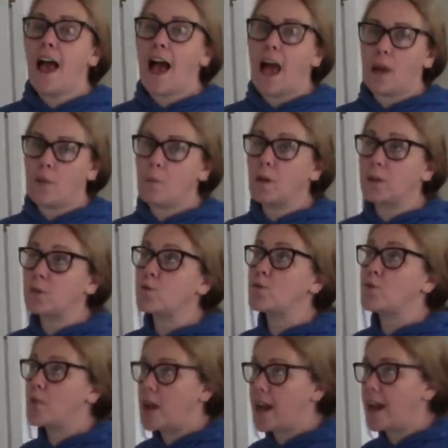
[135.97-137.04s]
I was
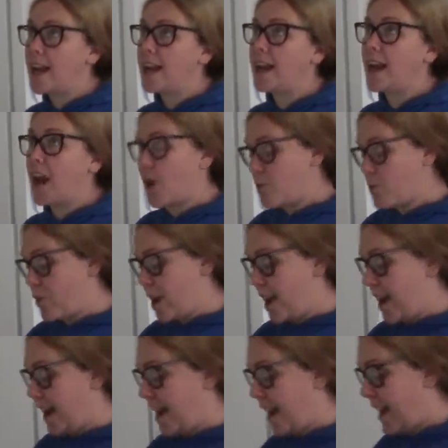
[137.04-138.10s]
really,
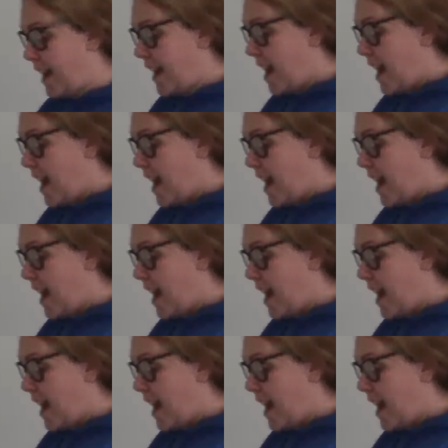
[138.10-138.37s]
really